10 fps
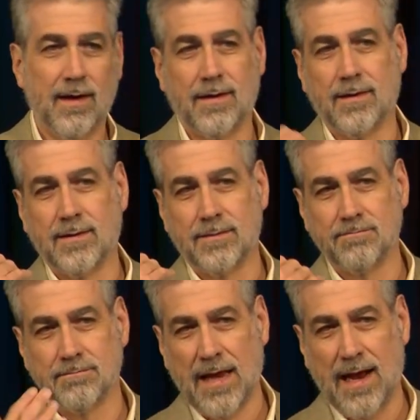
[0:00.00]

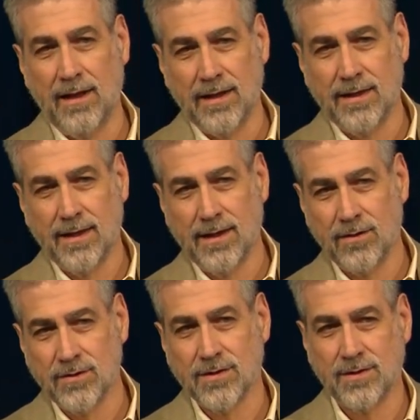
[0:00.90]
Hal, anything
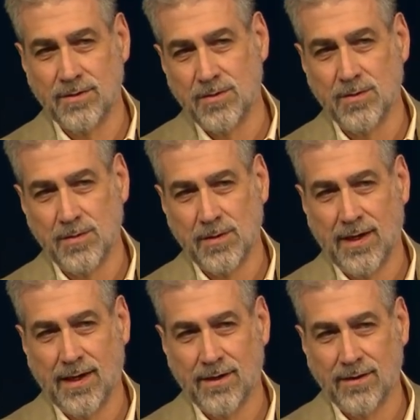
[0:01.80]
else to
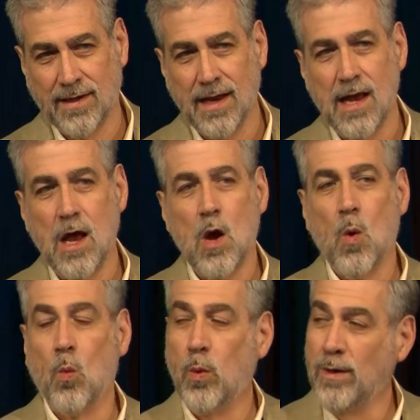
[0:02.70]
add on that?
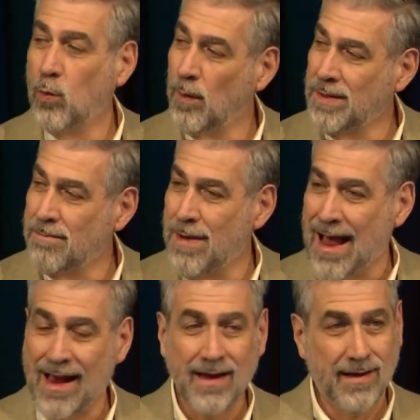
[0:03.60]
We will be
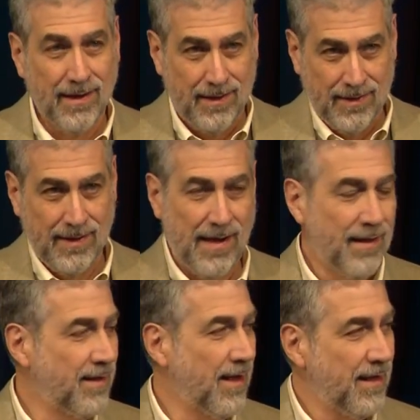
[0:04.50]
back,
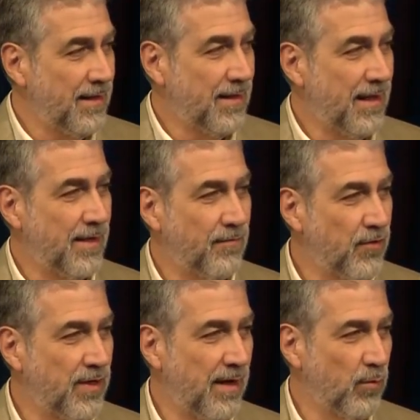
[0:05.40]
Hal and I, at the end of
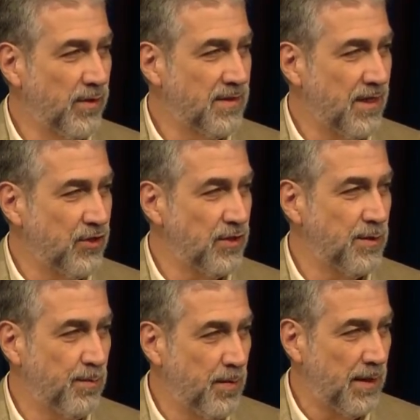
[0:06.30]
your table
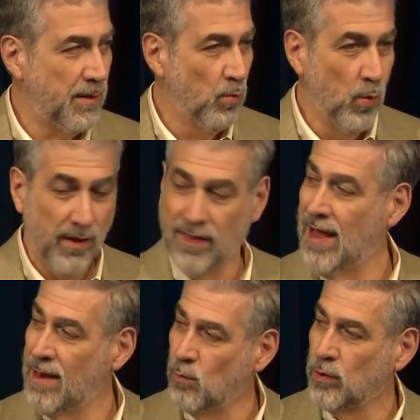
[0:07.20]
discussions, but with
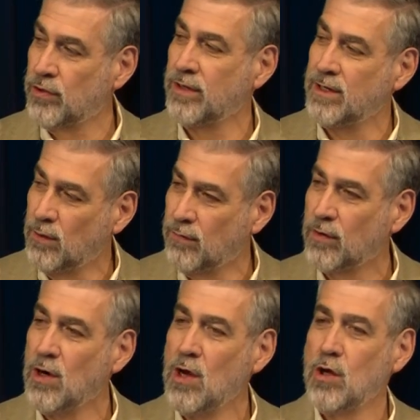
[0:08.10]
that, we'll turn it
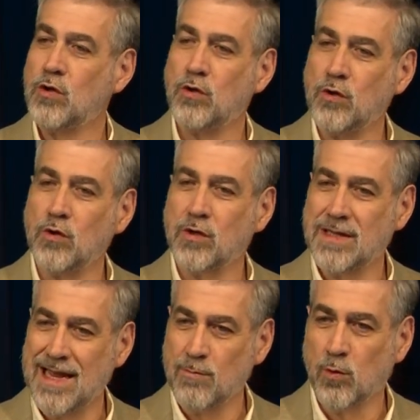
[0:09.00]
over to your
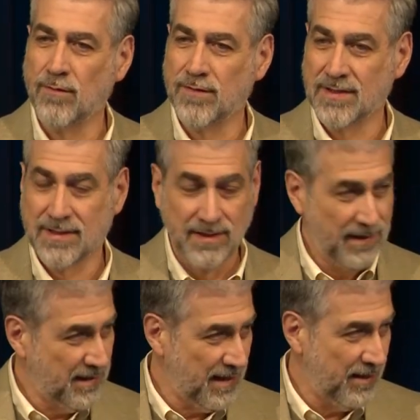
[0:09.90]
table
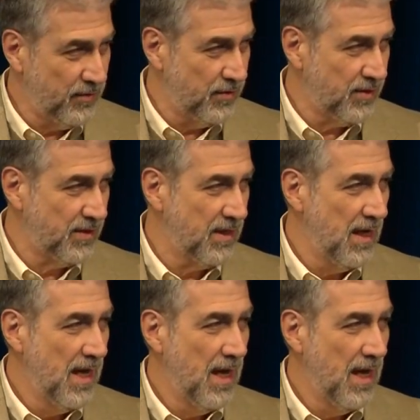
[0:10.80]
facilitators.